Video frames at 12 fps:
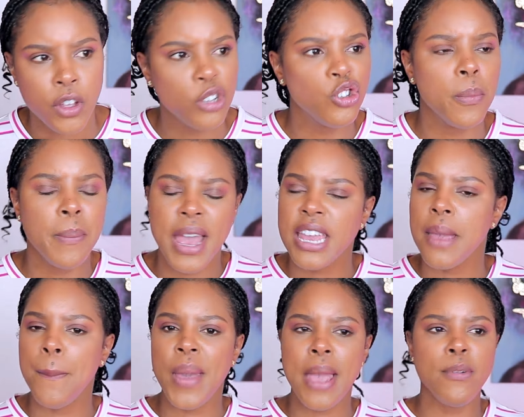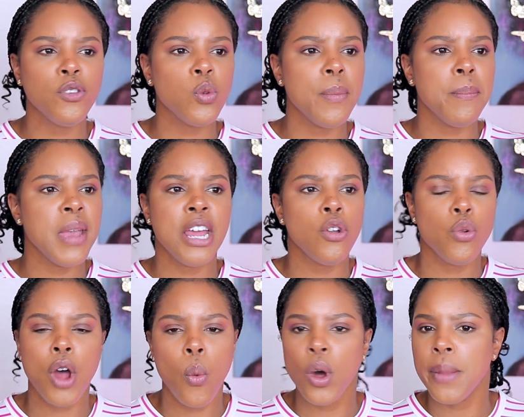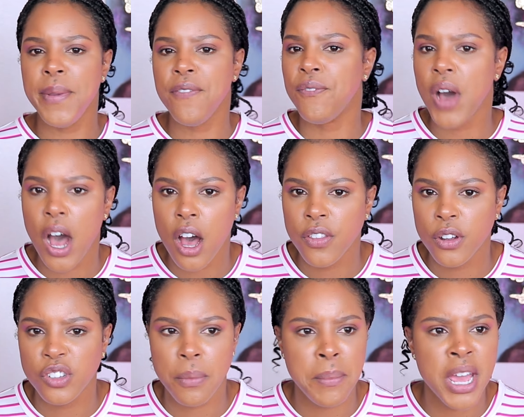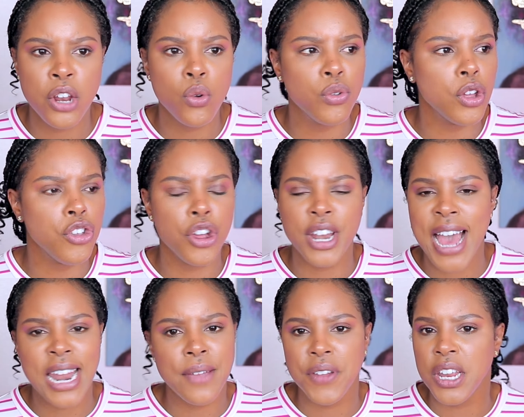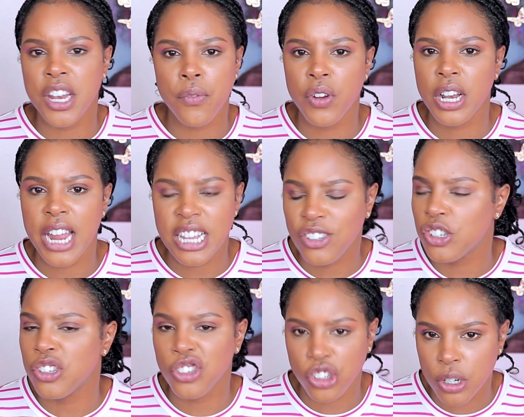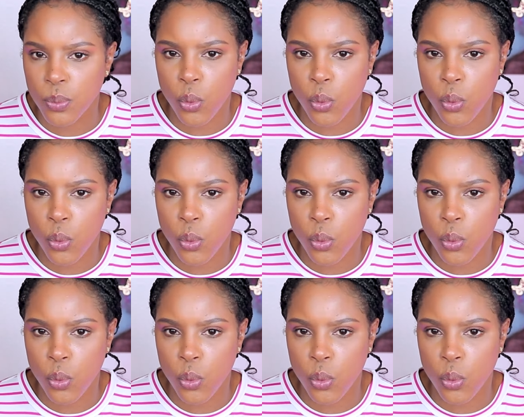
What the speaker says: because you're making babies with men who don't want to be fathers and men who you're not even in a relationship